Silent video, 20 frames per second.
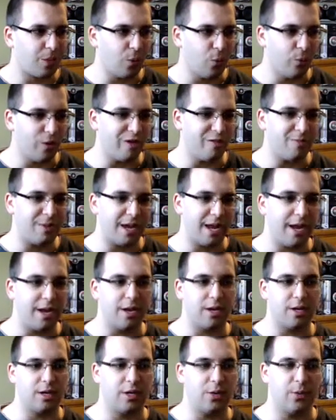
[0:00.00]
We've
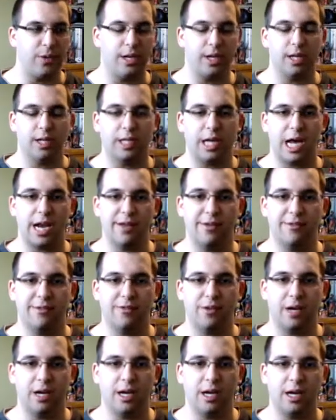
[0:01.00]
been doing a lot
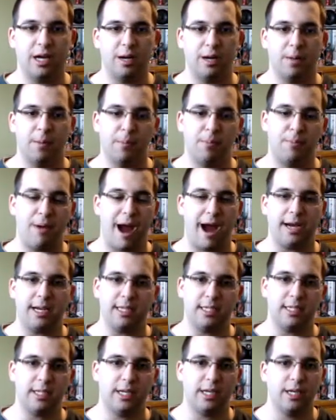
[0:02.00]
of
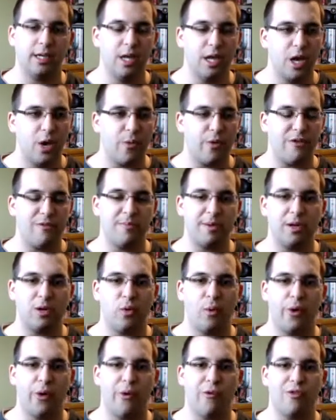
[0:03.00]
practicing. We've been
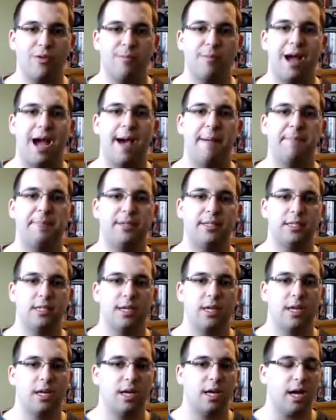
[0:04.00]
going over maps.
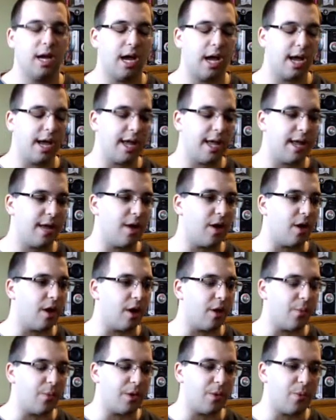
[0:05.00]

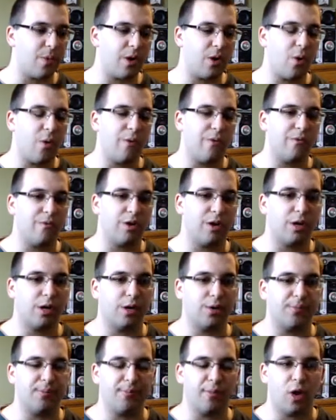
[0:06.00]
We went
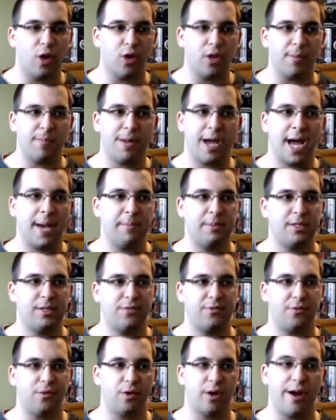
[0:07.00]
over all the maps
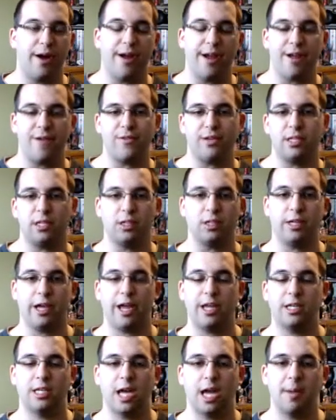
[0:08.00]
for every single
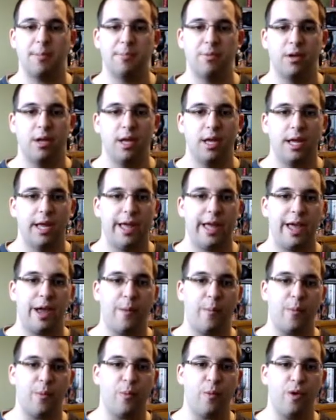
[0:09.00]
game type,
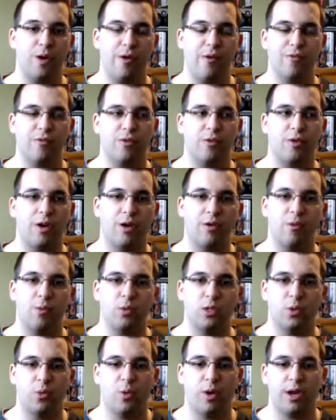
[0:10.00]
and we went over running
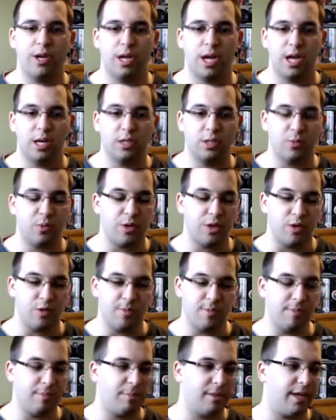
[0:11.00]
routes and whatnot. We've
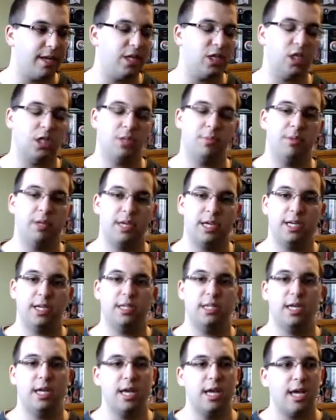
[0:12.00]
been playing
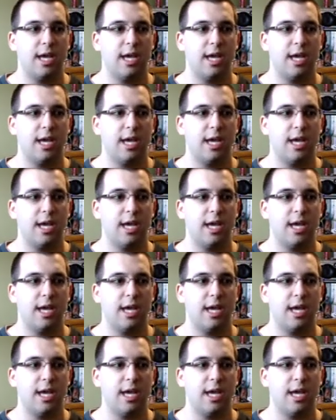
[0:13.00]
GBs.